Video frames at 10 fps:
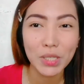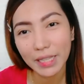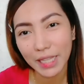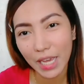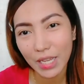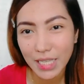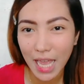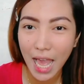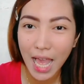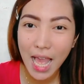So, naman tayo
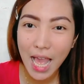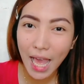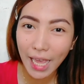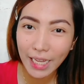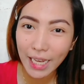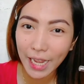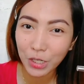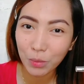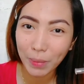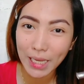sa
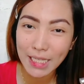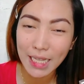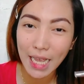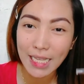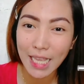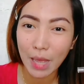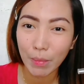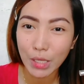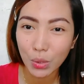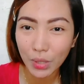eyeliner pencil na
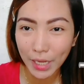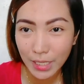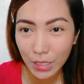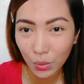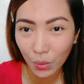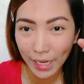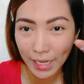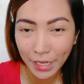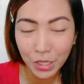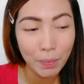kasama. So, guys, yung
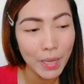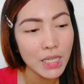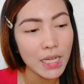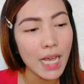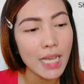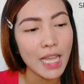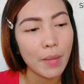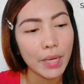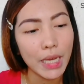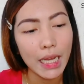eyeliner pencil na
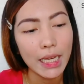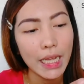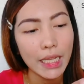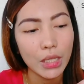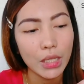kasama, nakalagay